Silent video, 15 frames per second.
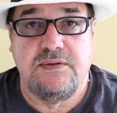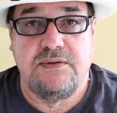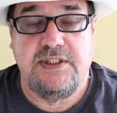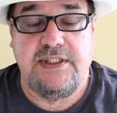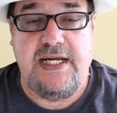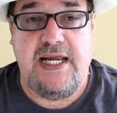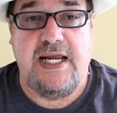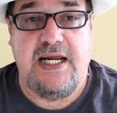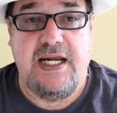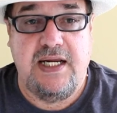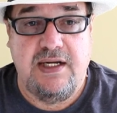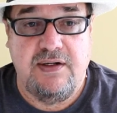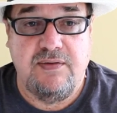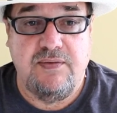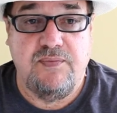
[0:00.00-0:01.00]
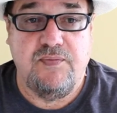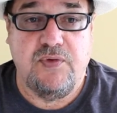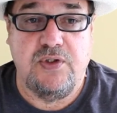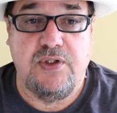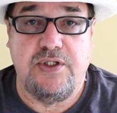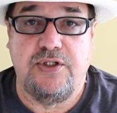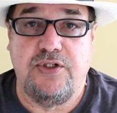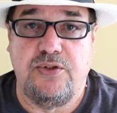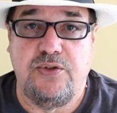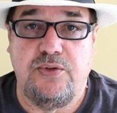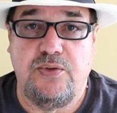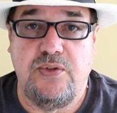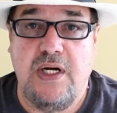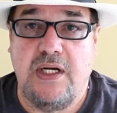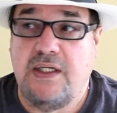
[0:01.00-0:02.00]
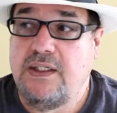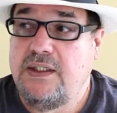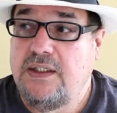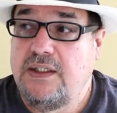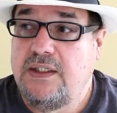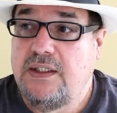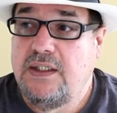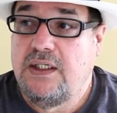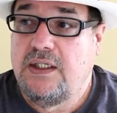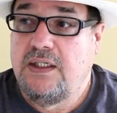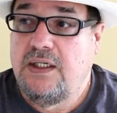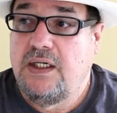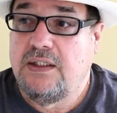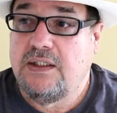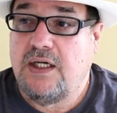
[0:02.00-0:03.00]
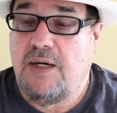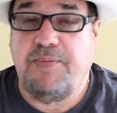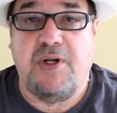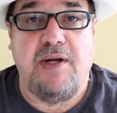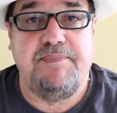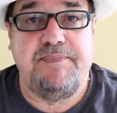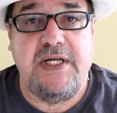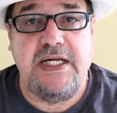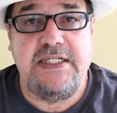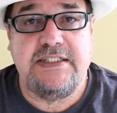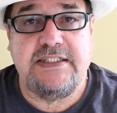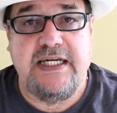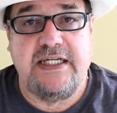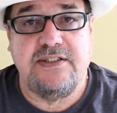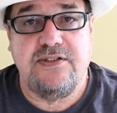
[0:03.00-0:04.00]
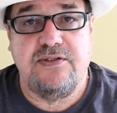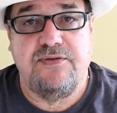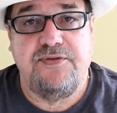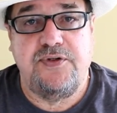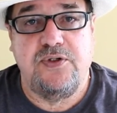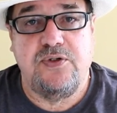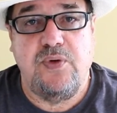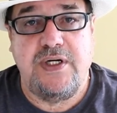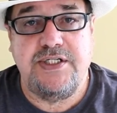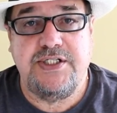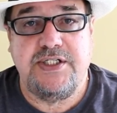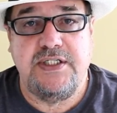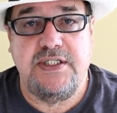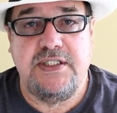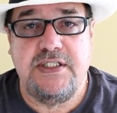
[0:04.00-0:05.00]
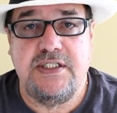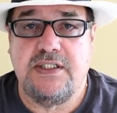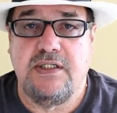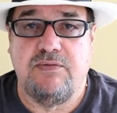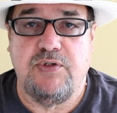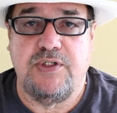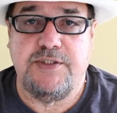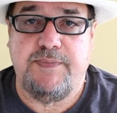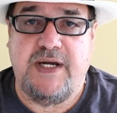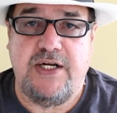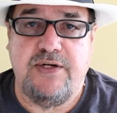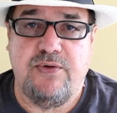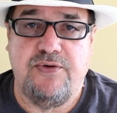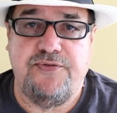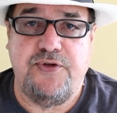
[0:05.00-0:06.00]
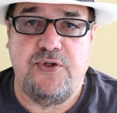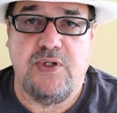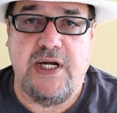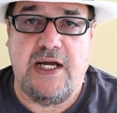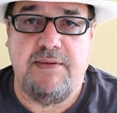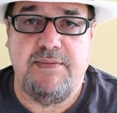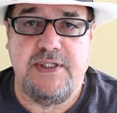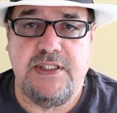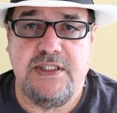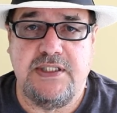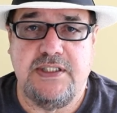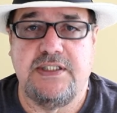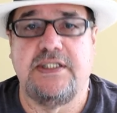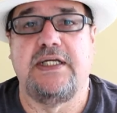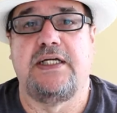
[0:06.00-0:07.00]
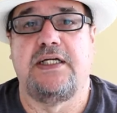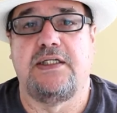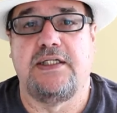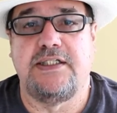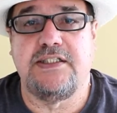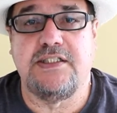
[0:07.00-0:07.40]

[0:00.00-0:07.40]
Today, I'm going to do a couple updates, answer a few questions, respond to a few comments, and let's